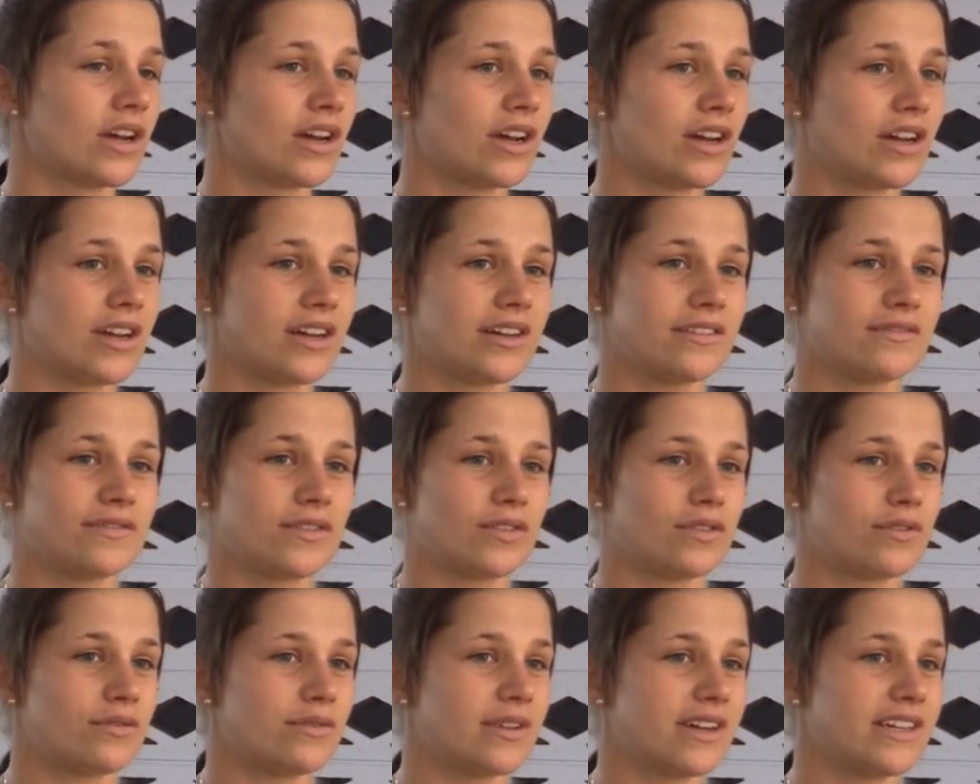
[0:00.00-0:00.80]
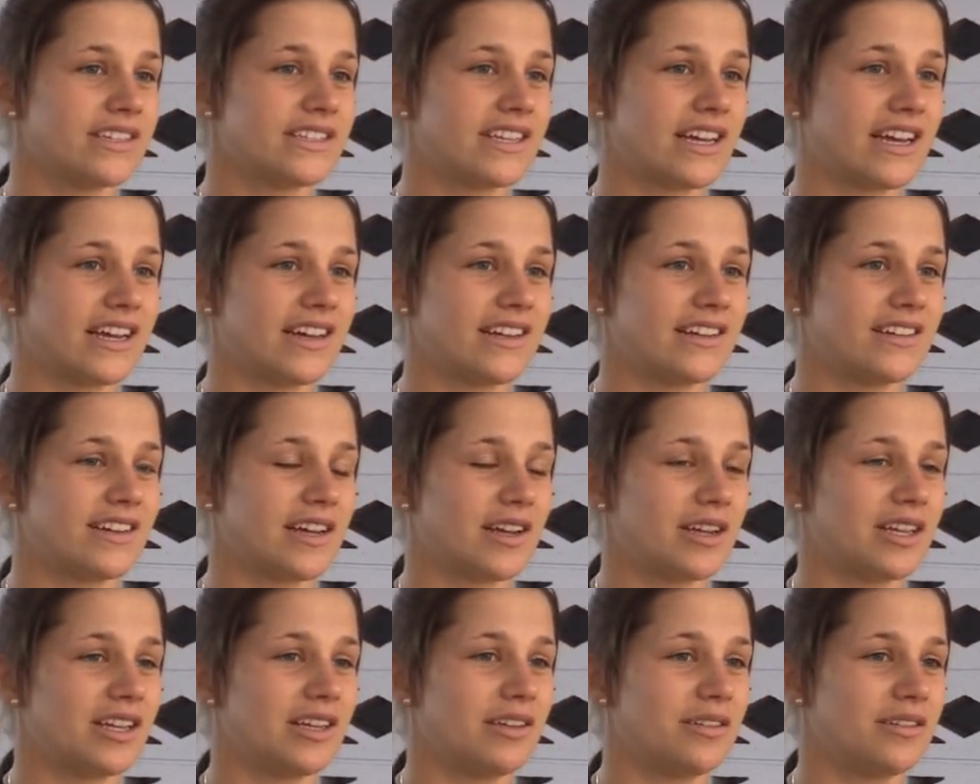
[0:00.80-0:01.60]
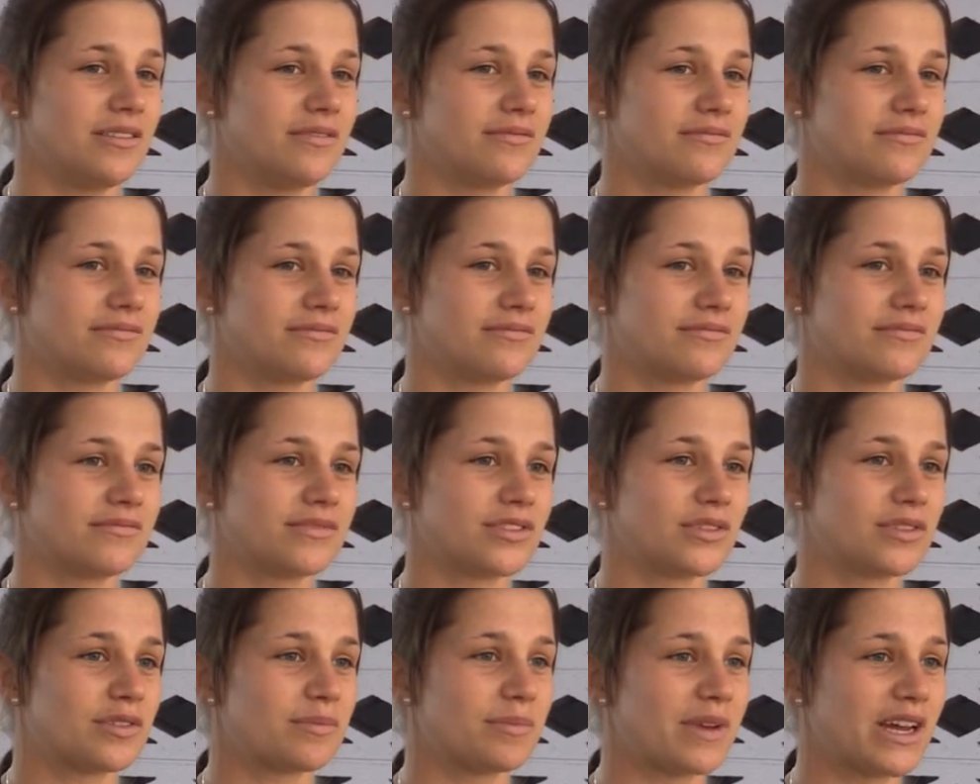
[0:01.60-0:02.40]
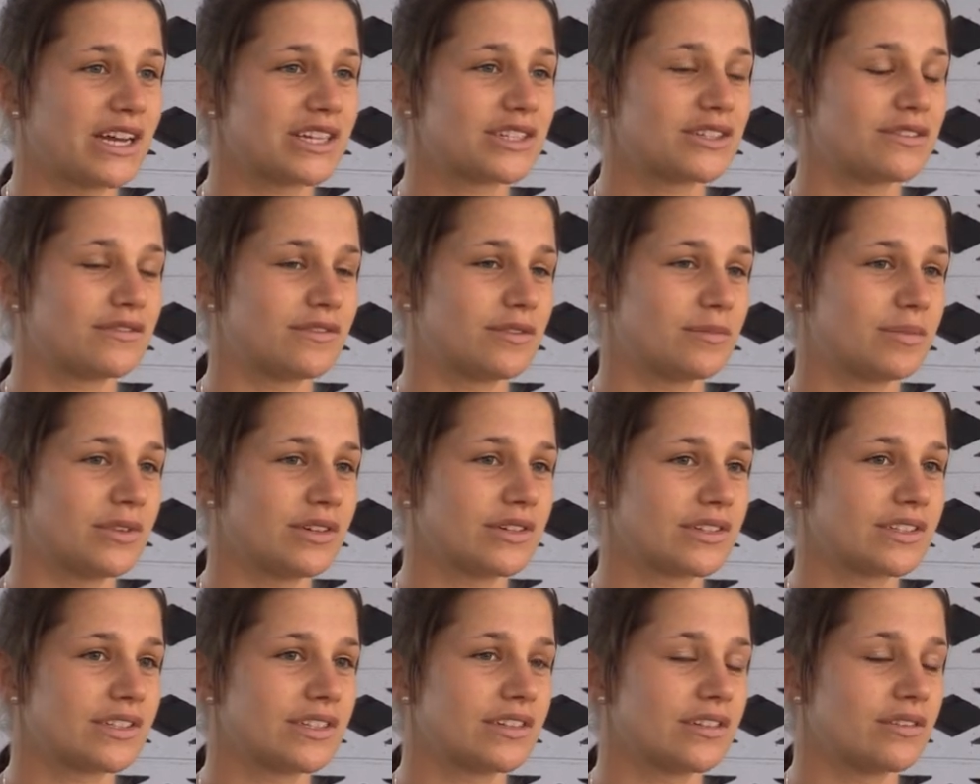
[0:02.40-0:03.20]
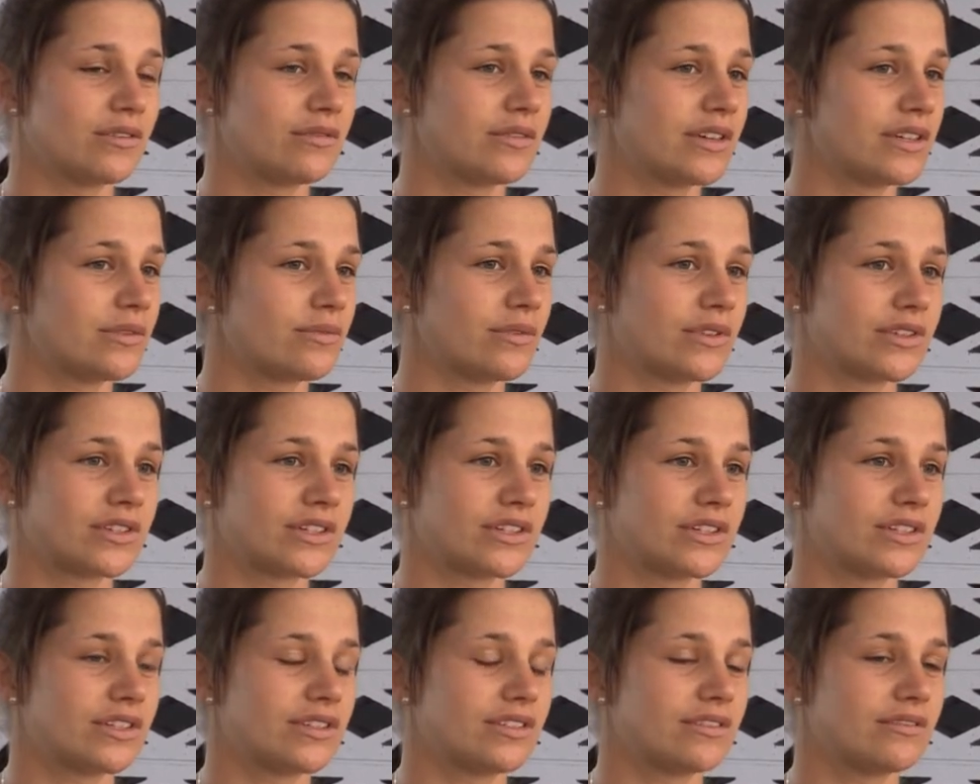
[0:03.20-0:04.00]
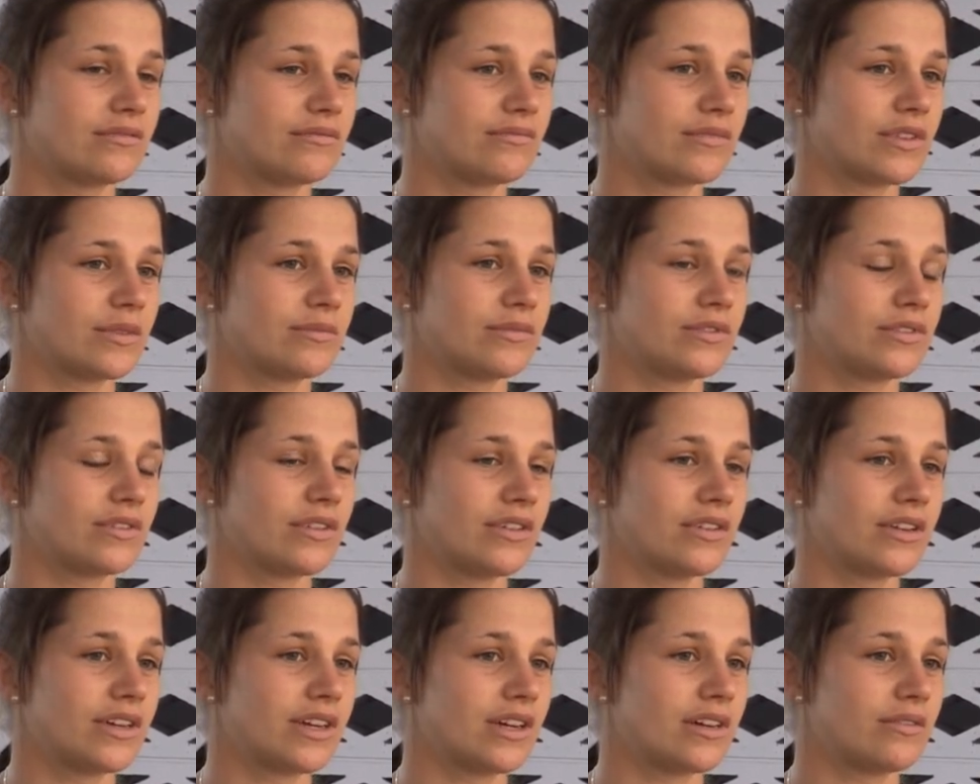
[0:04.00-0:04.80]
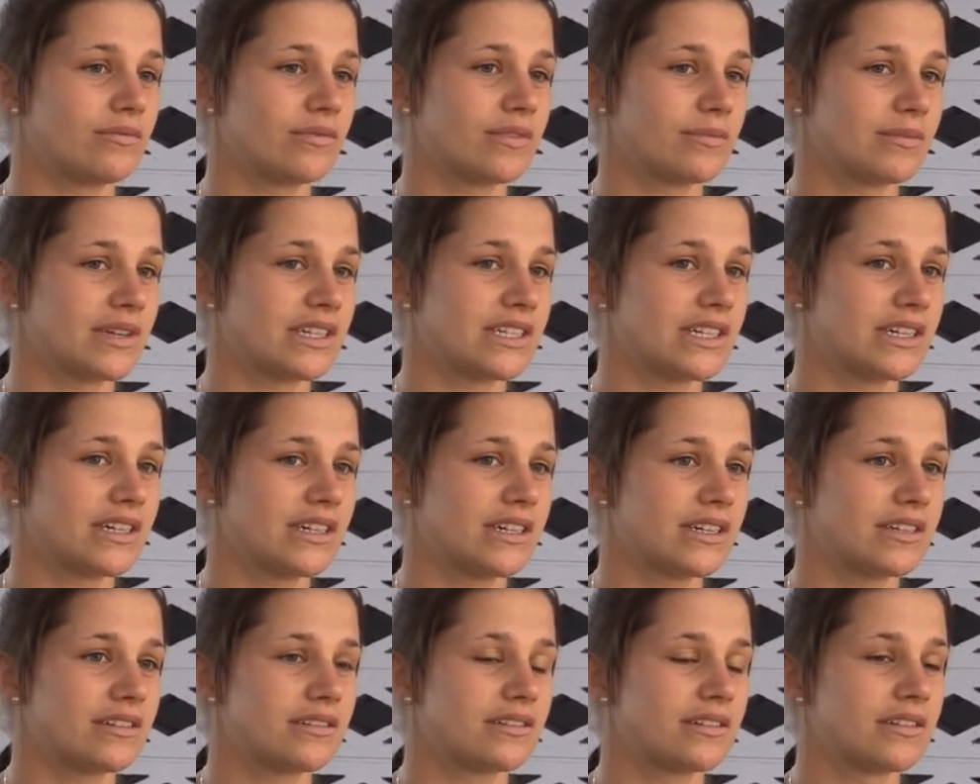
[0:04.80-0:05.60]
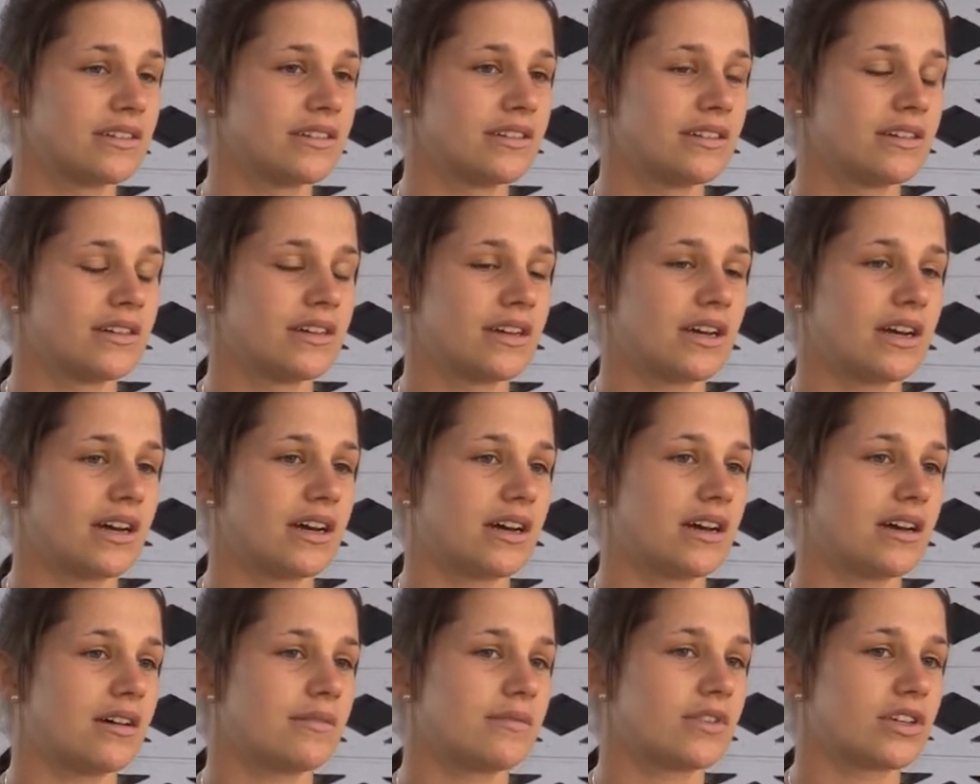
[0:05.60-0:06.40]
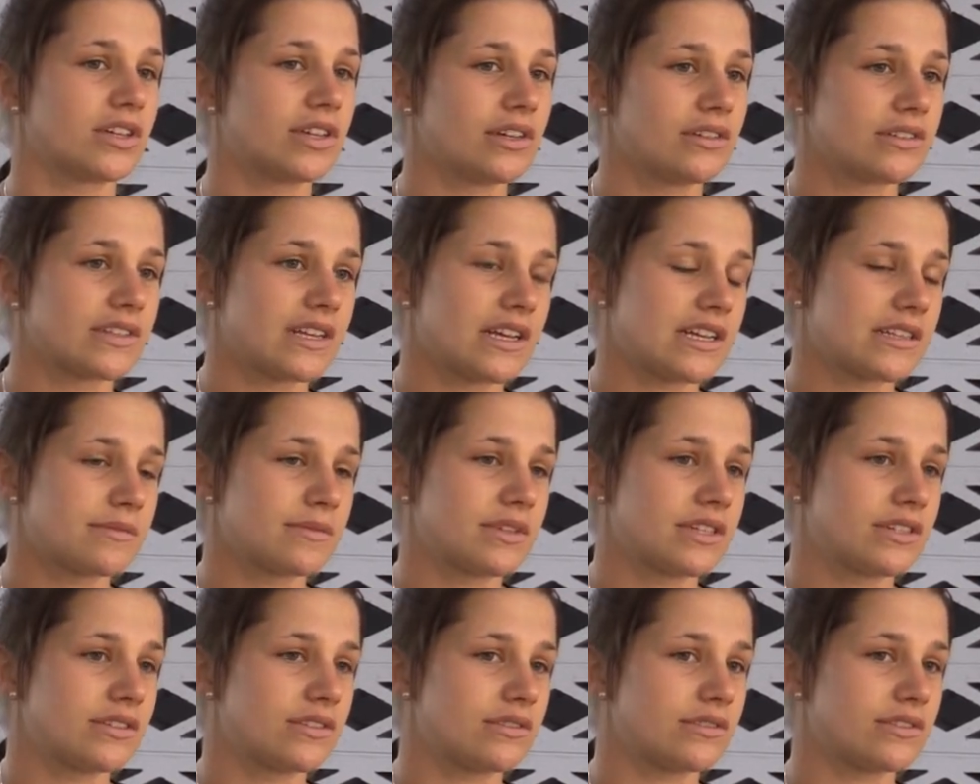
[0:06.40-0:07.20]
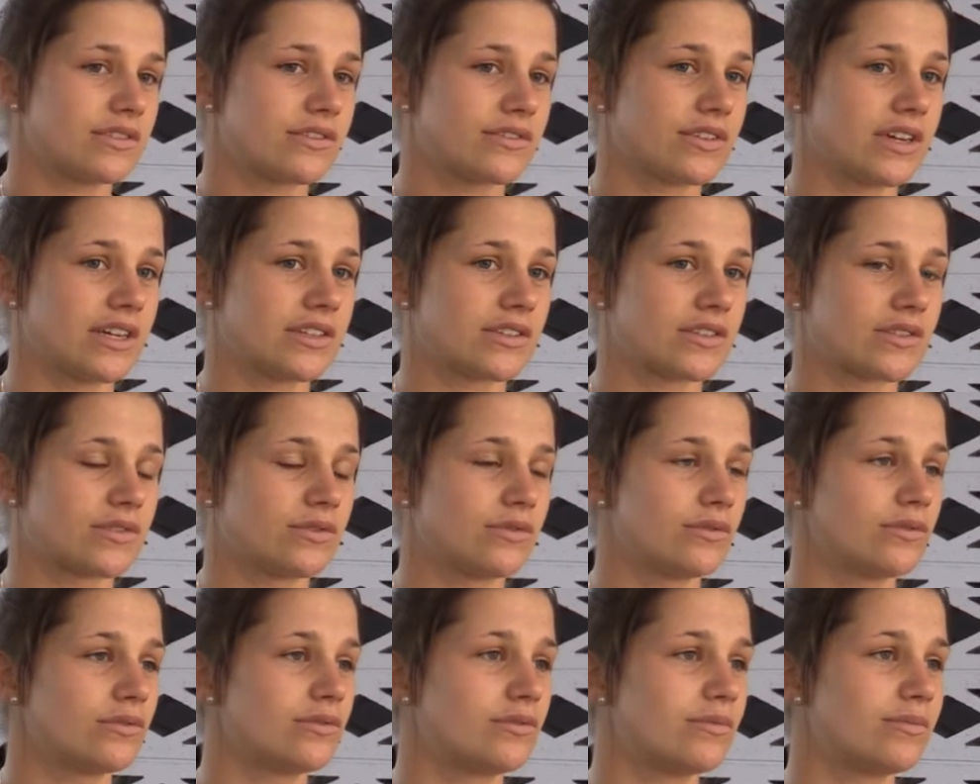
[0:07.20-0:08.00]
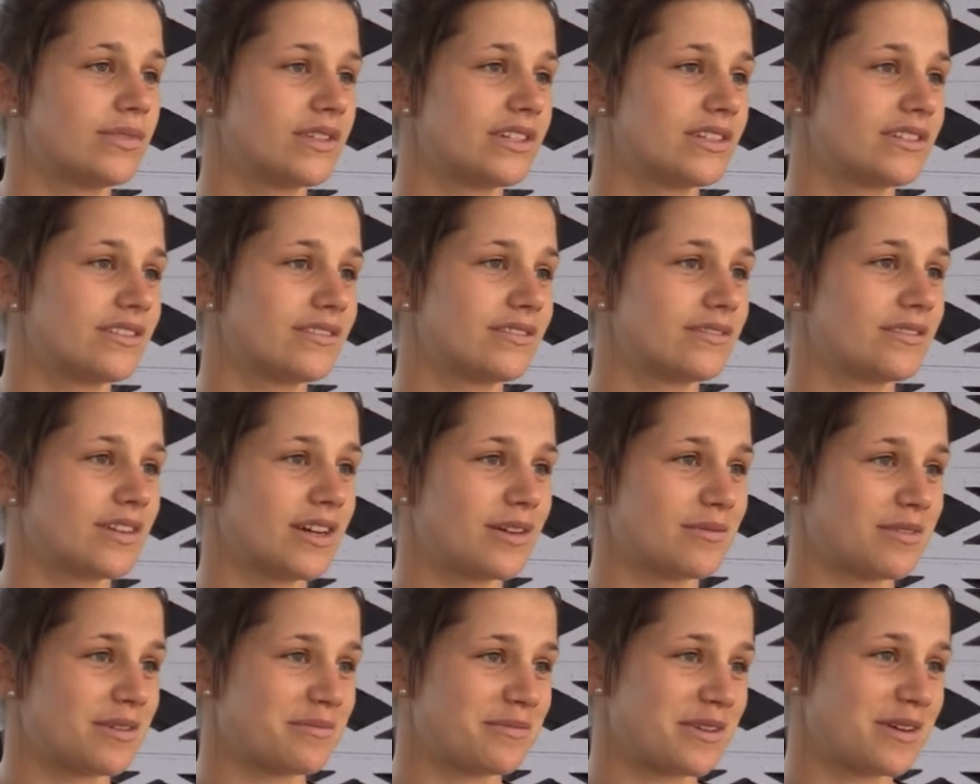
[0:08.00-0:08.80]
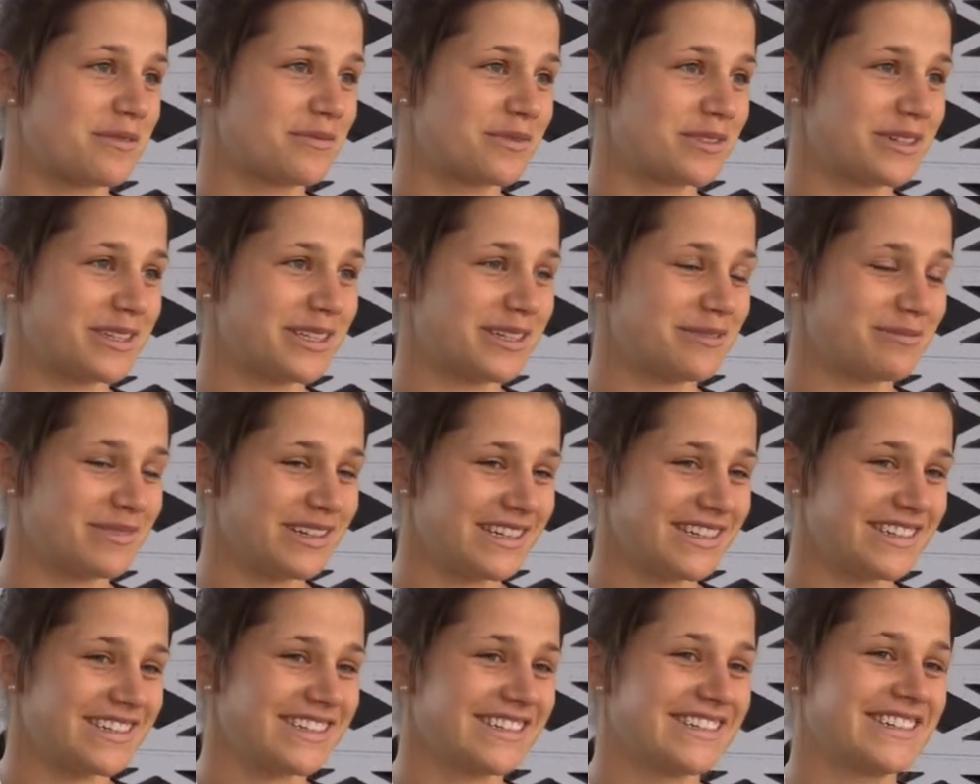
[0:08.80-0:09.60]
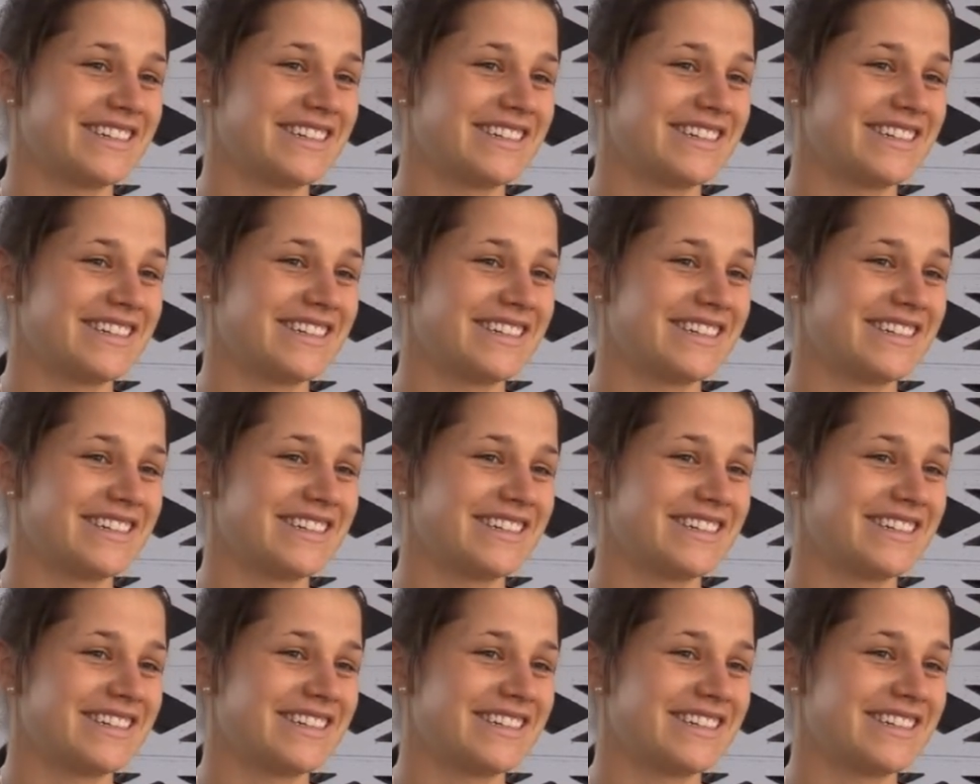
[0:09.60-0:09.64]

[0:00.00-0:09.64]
I've always had a sort of passion for boxing, always watched it when we were growing up with my dad. The girls asked me to do it throughout school, but my mum wouldn't let me.